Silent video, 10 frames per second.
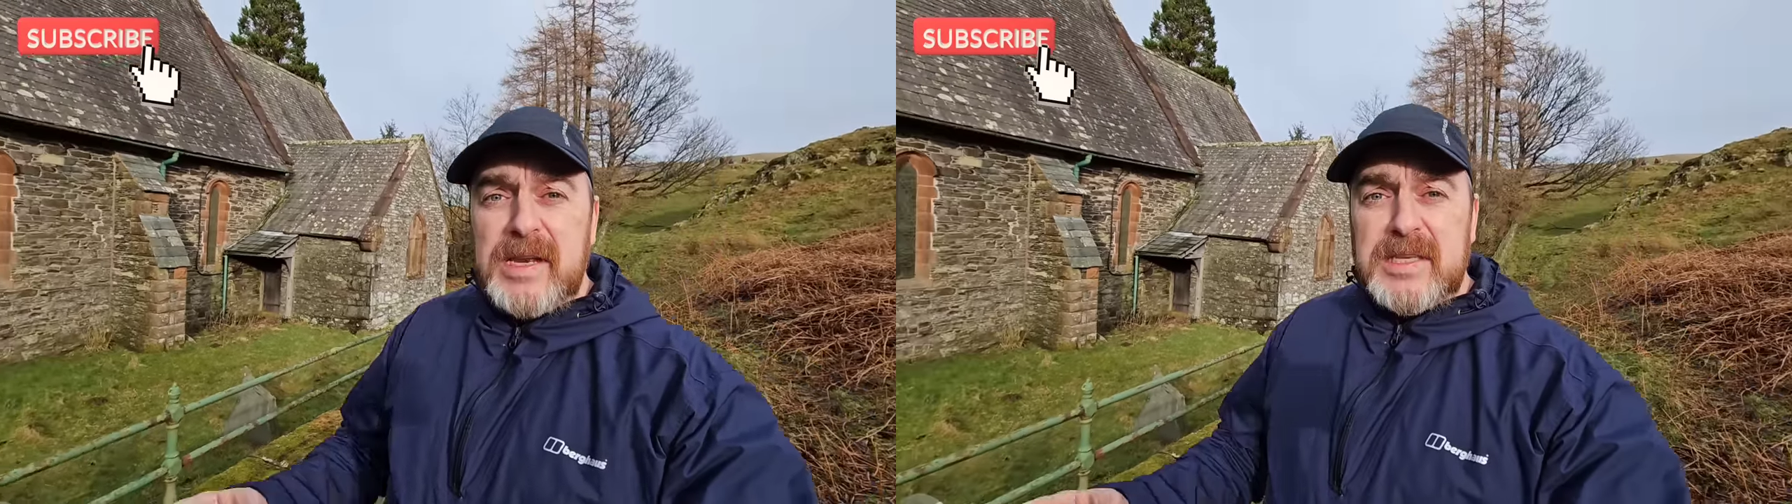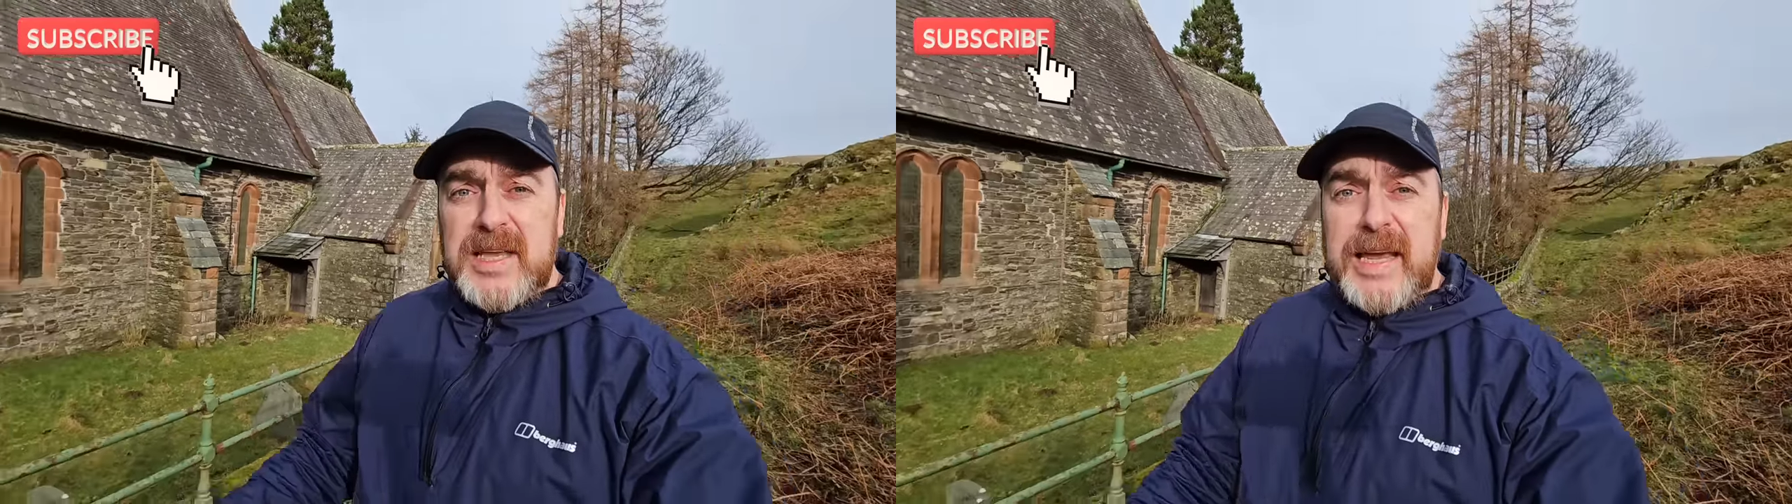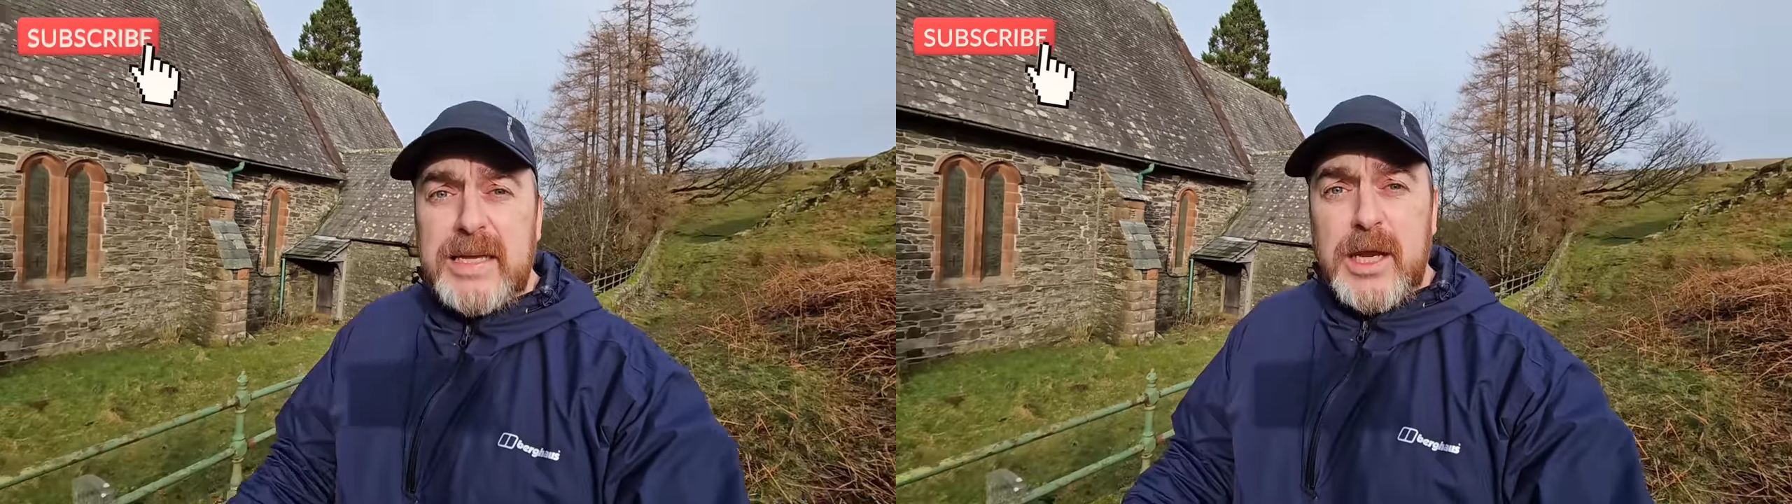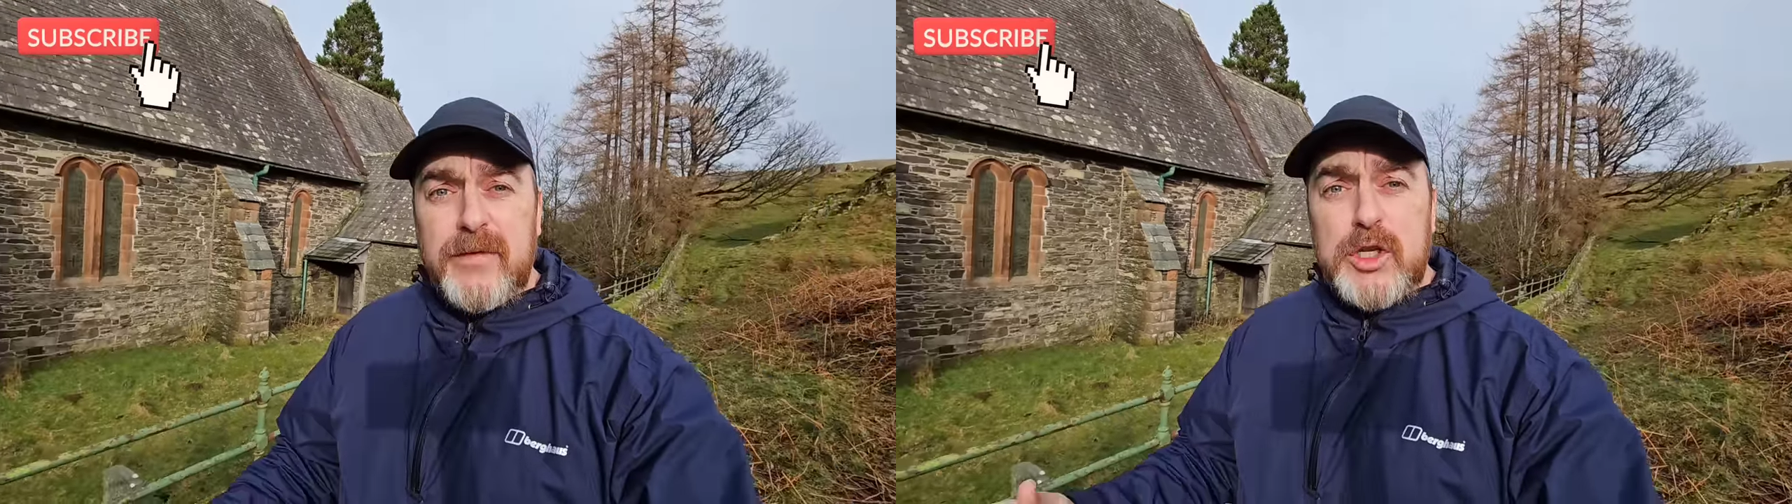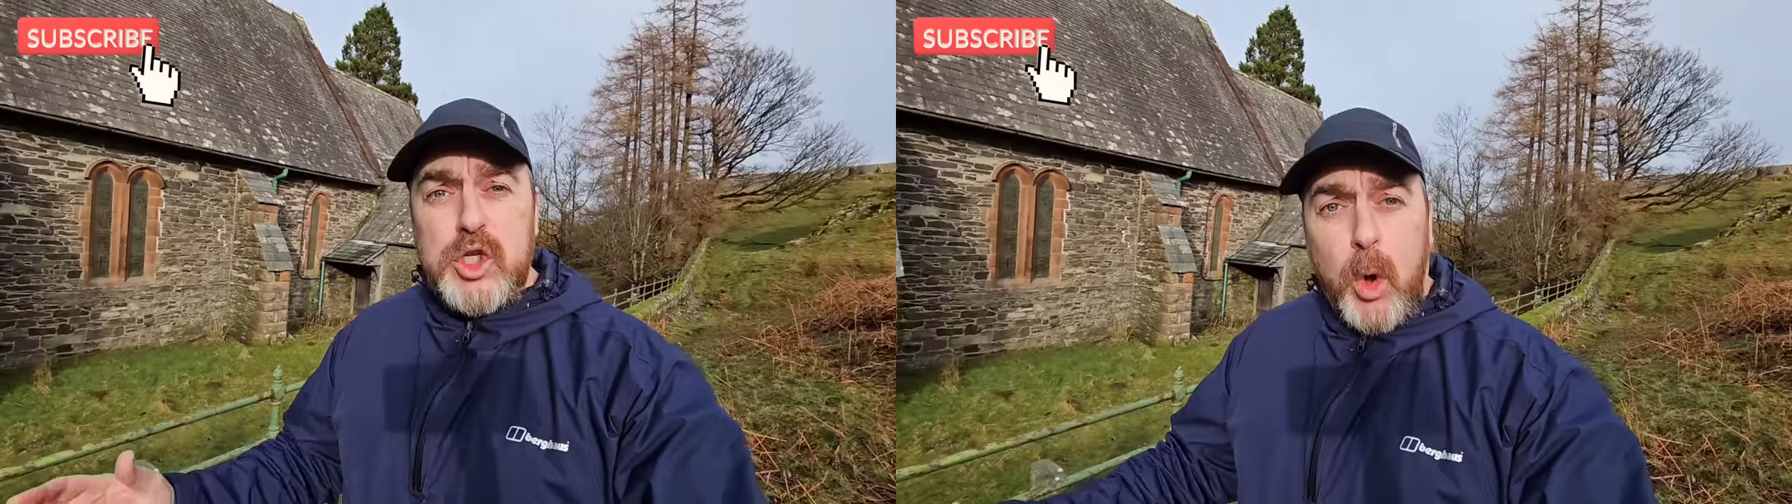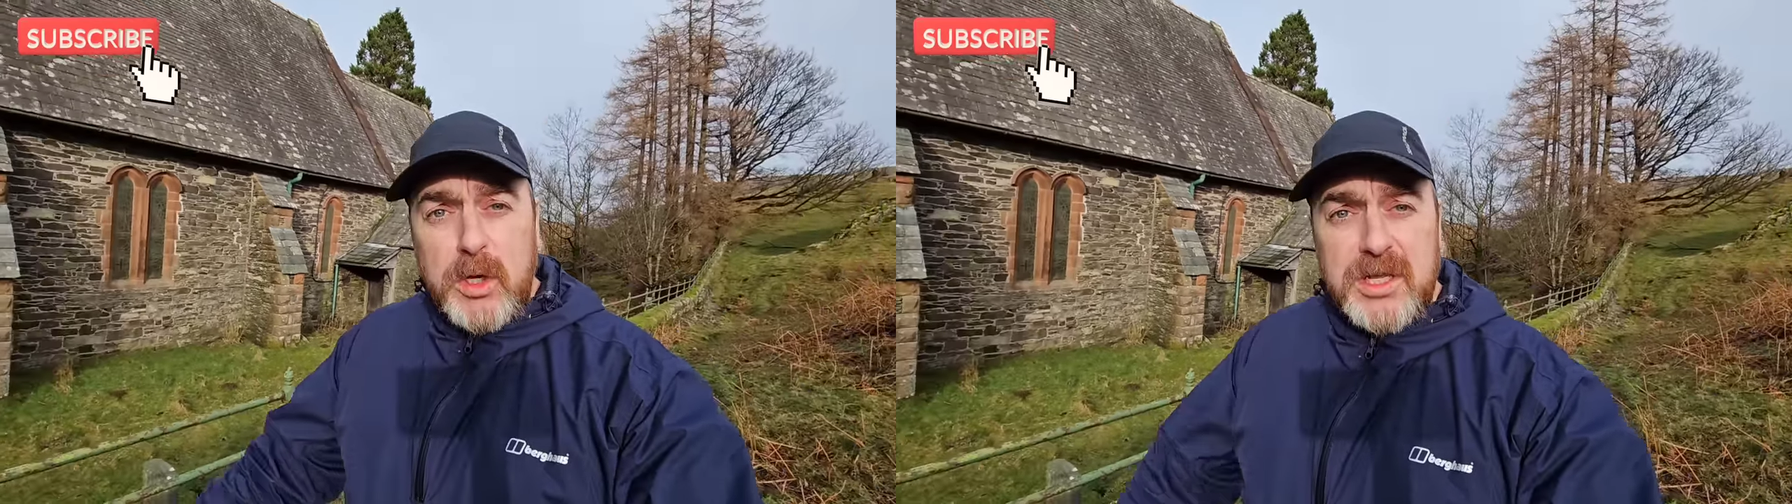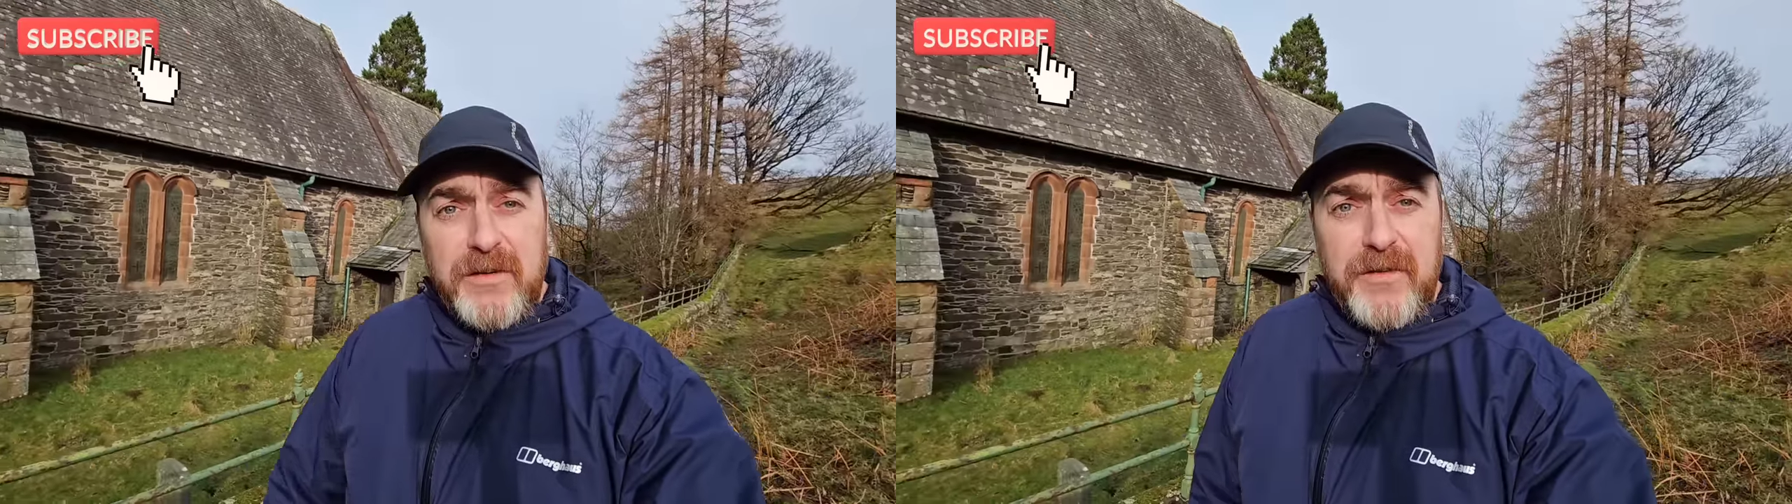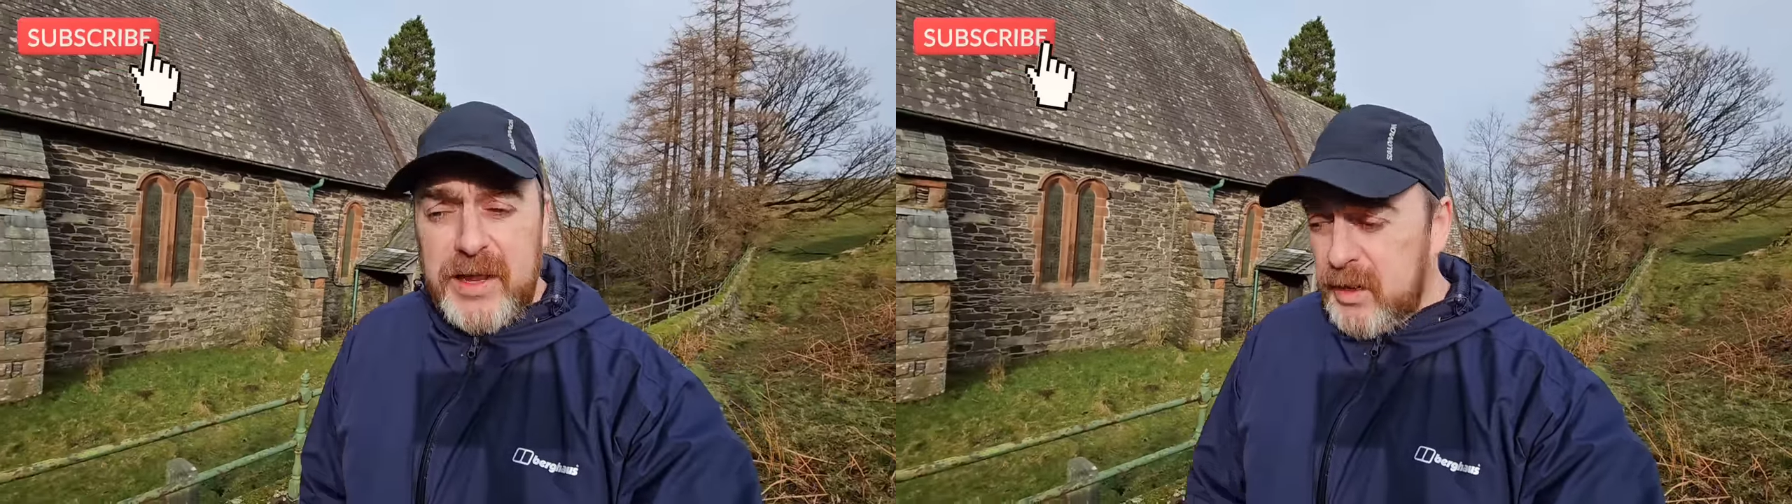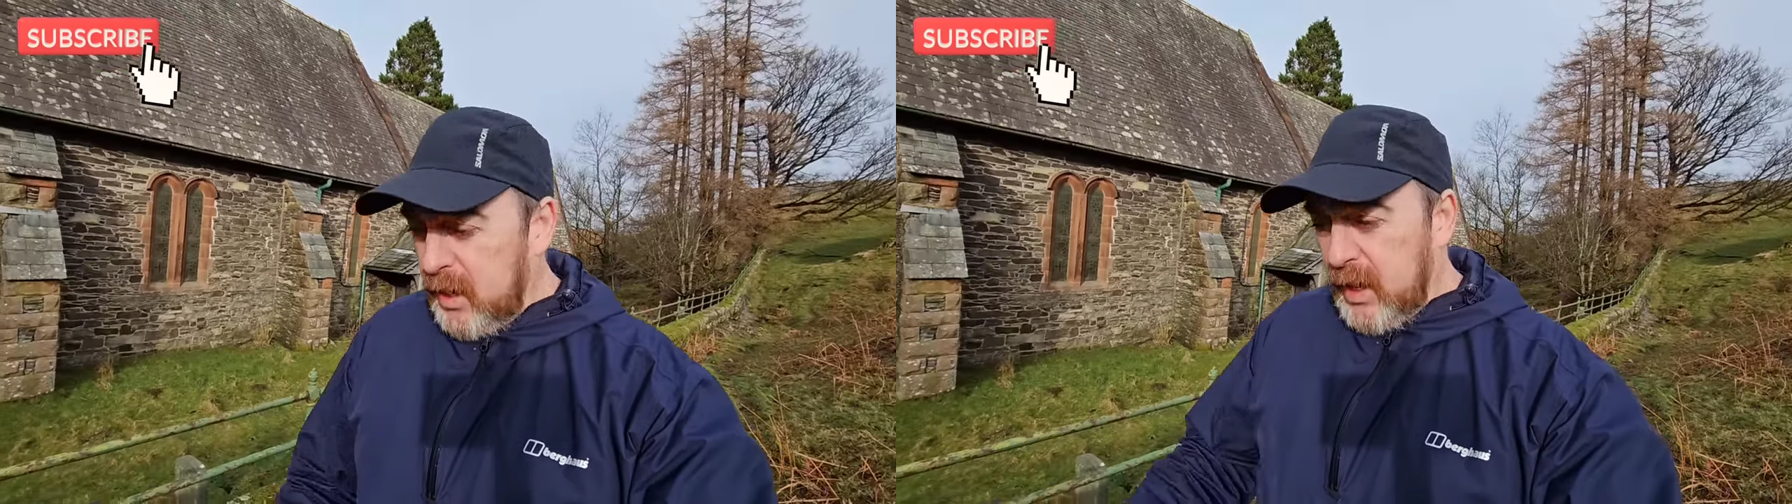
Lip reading: sighting of a dorsal fin